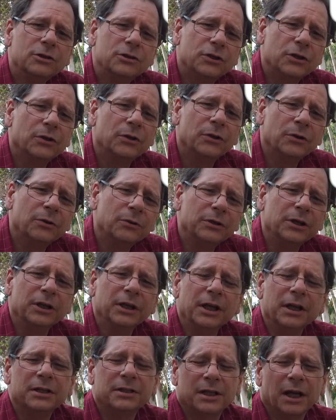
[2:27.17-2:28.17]
Two, you
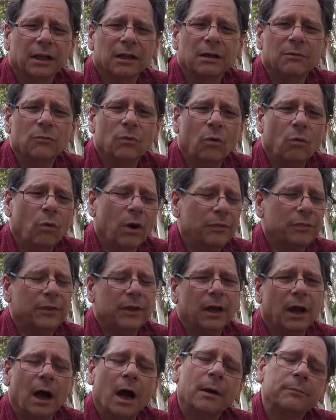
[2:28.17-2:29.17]
need to tell them what
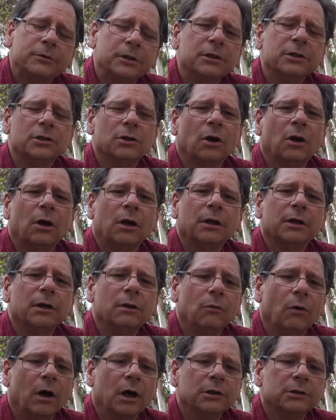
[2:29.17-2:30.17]
the options are
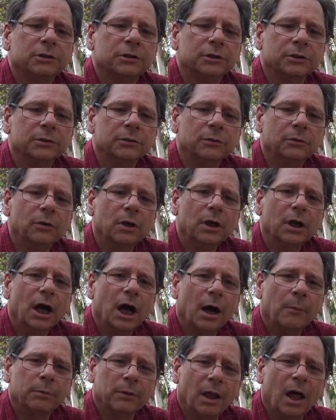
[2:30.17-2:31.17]
you want to
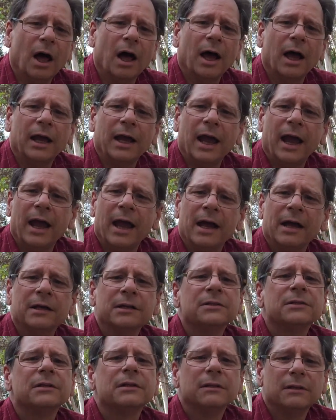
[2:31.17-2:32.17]
apply
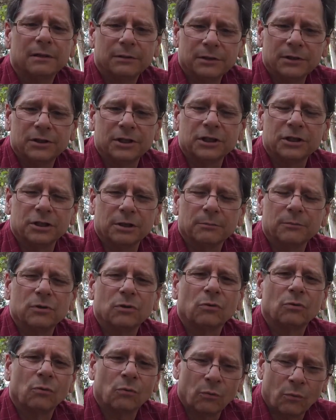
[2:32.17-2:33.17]
as the
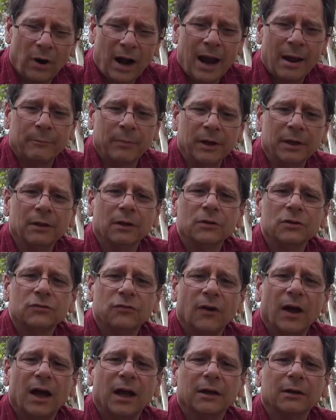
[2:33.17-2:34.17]
system's wrapping those
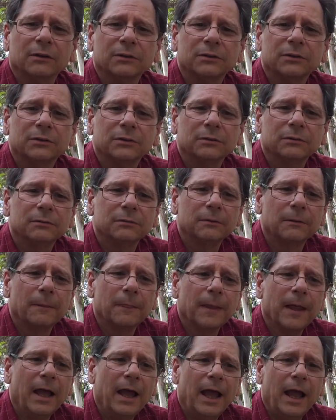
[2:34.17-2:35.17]
files.
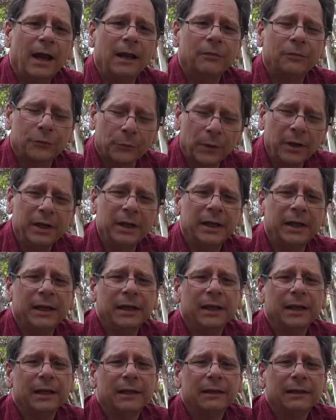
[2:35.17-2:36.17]
And
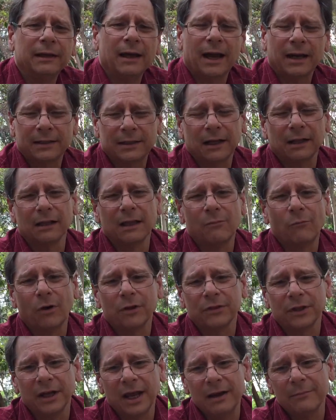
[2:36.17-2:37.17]
three, you got to tell them
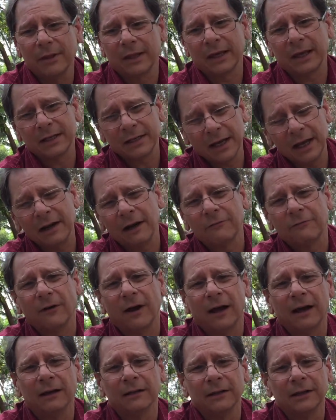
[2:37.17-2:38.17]
what the name of the container
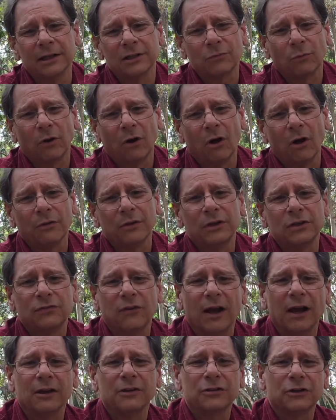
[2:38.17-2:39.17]
file is where all these
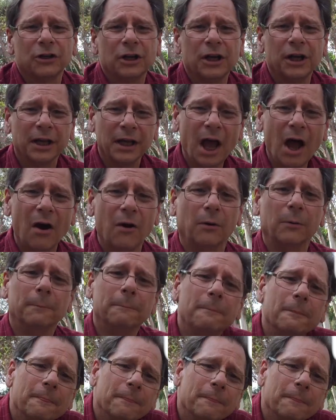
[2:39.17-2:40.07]
files are going to go.